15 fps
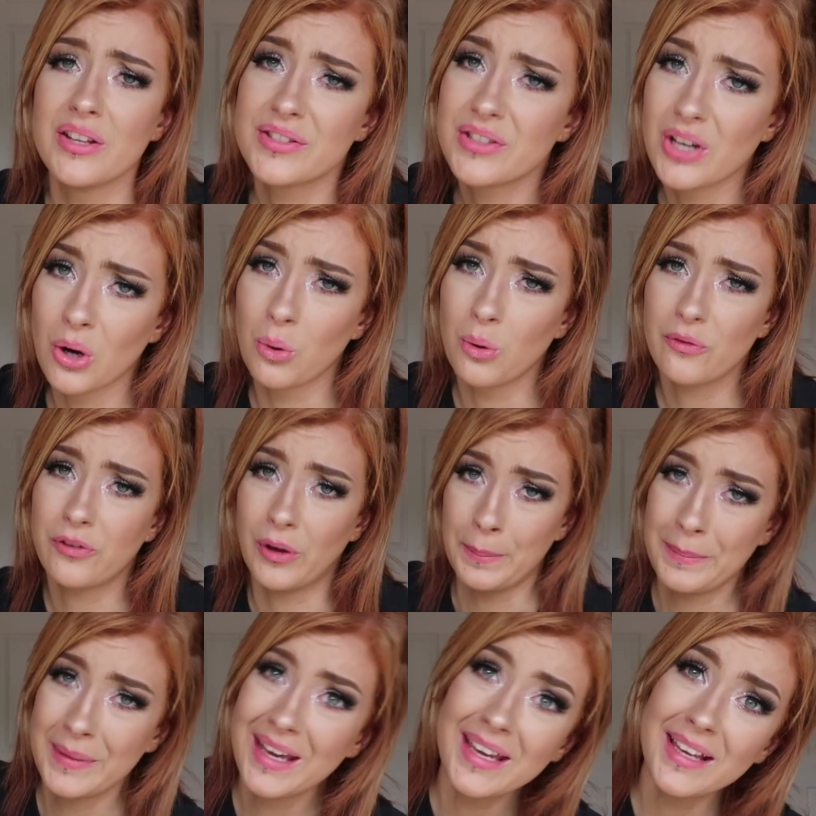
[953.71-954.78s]
So
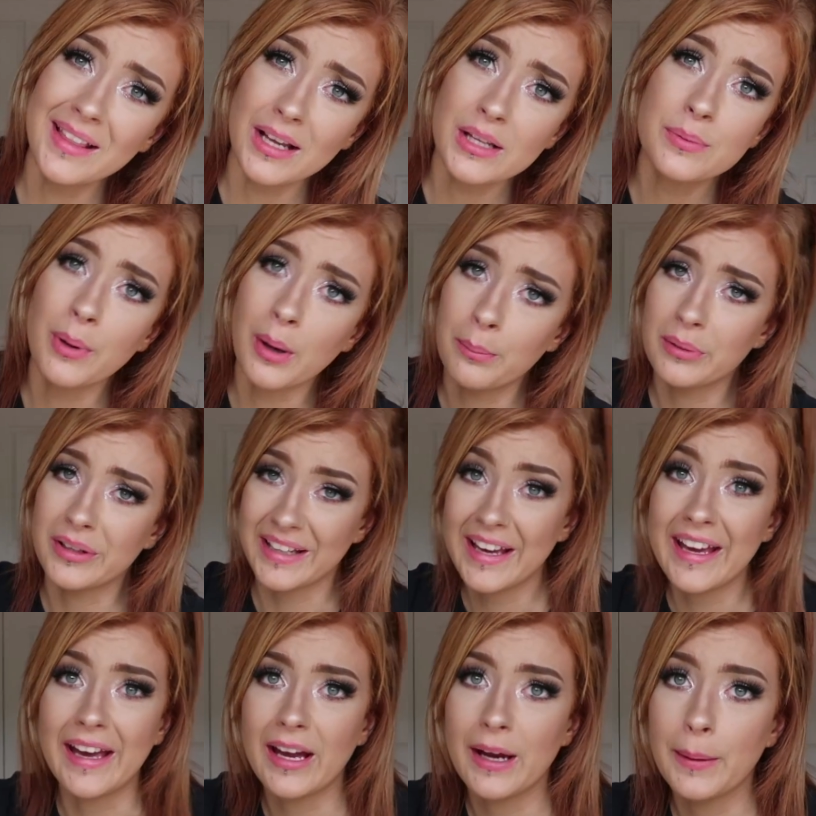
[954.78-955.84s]
for me, that's probably
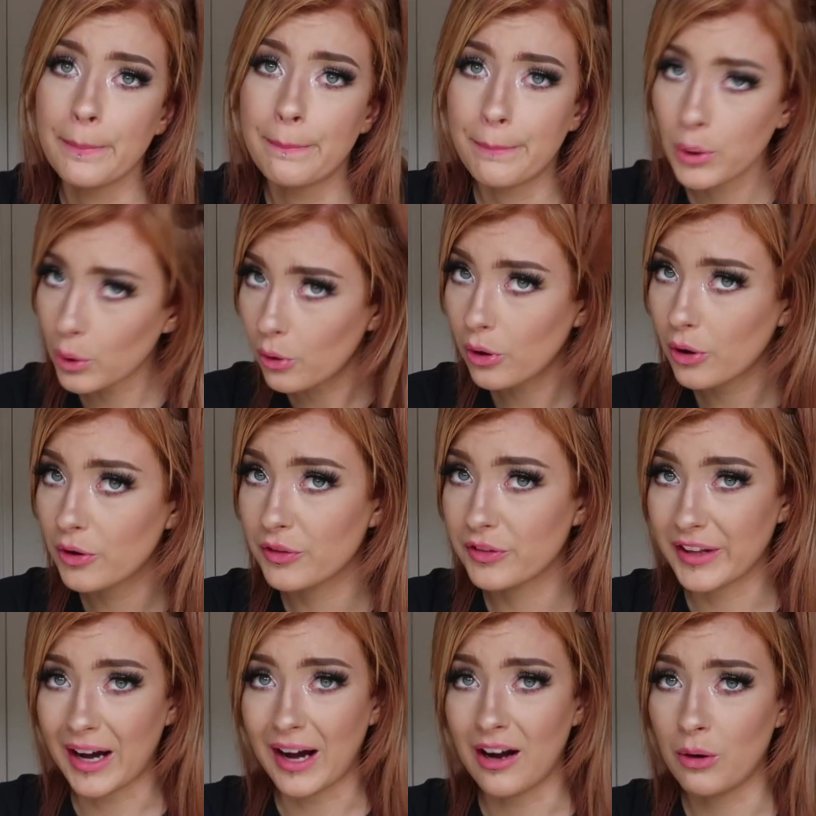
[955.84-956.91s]
it. But
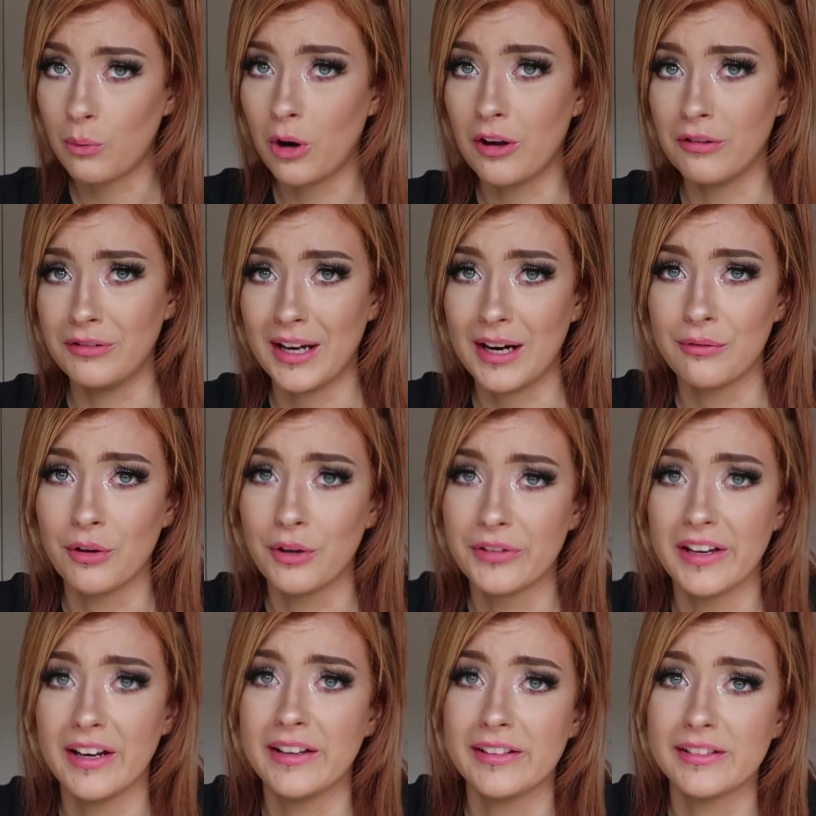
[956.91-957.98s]
the R1, I rode
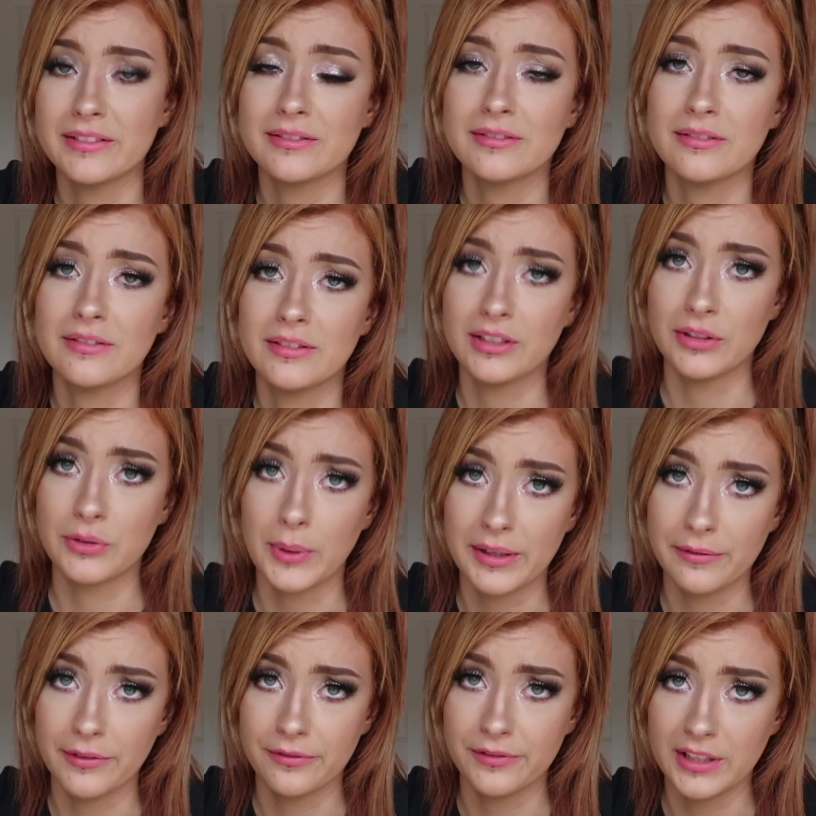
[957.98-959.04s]
the
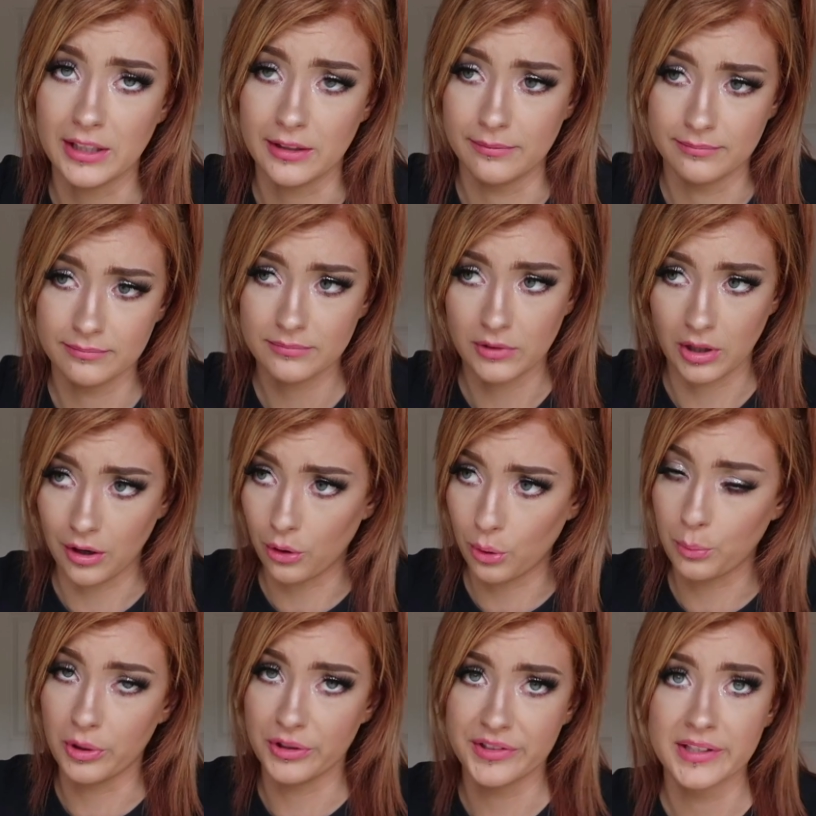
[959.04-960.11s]
2015
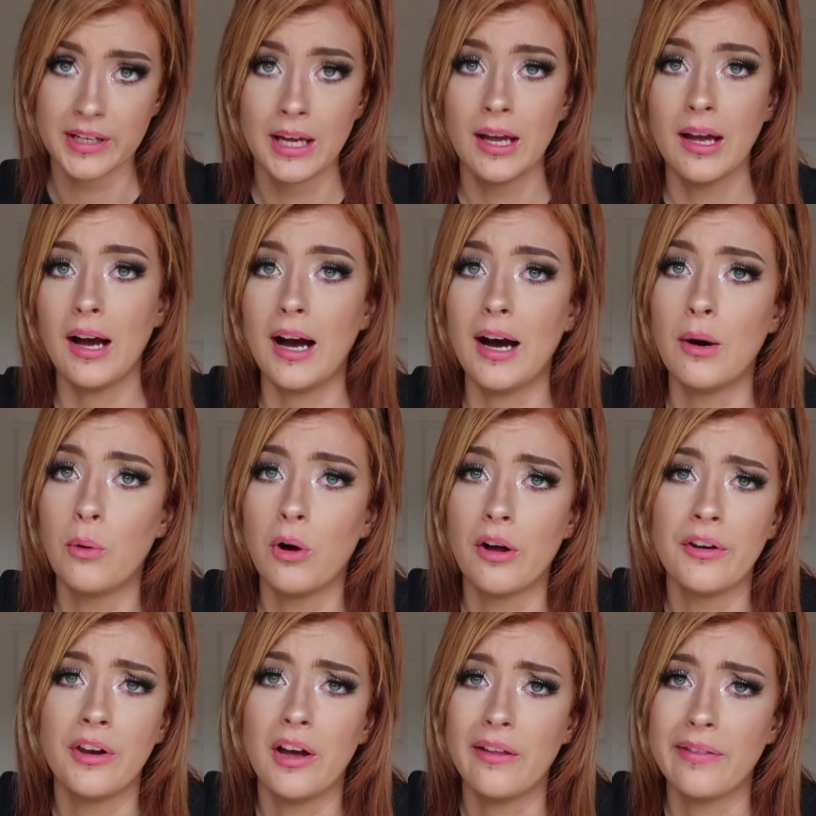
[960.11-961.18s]
upwards
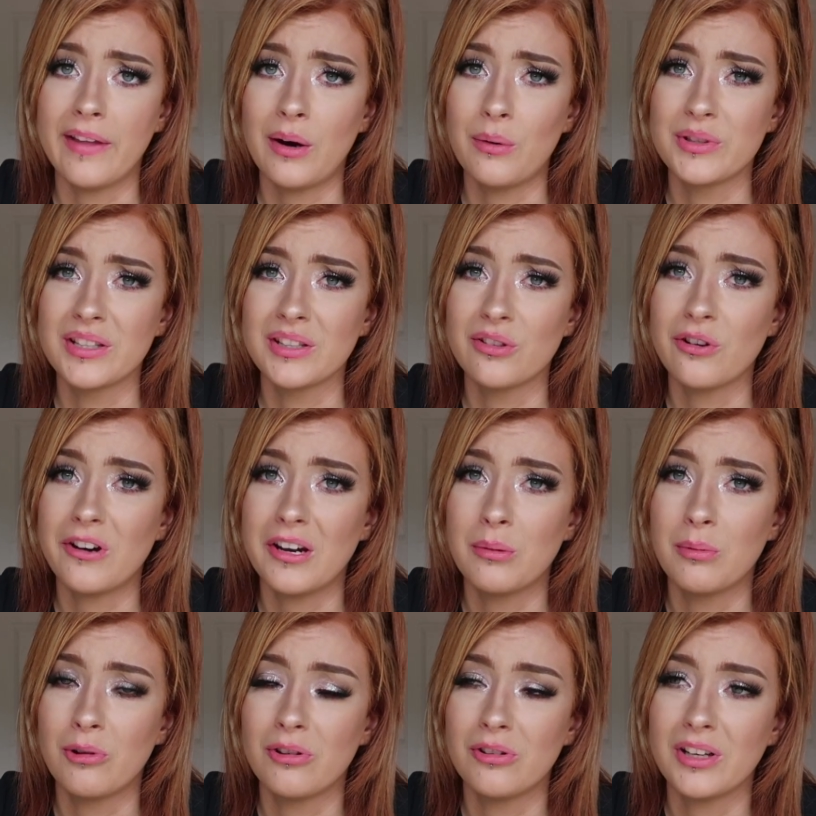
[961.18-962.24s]
R1, and that was
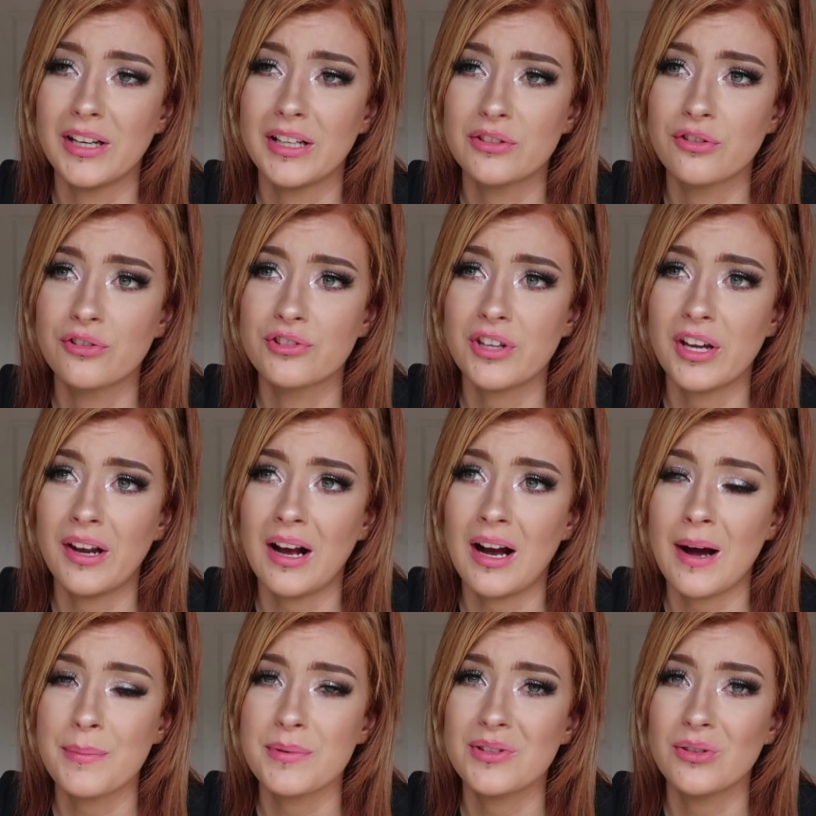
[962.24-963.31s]
incredible. It's just an
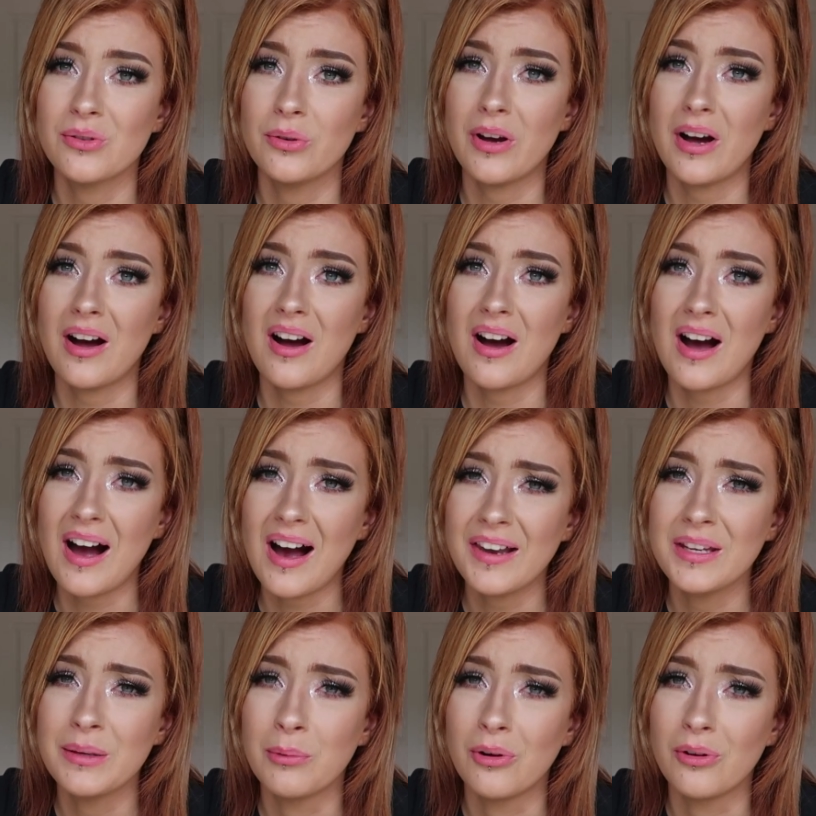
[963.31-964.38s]
absolute
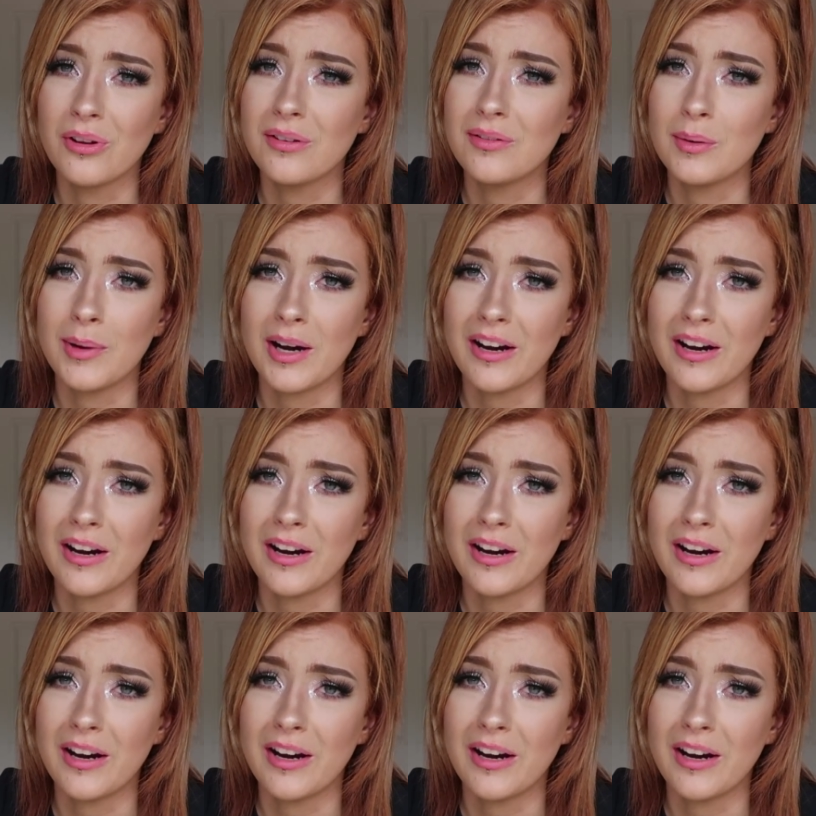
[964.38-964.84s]
animal of a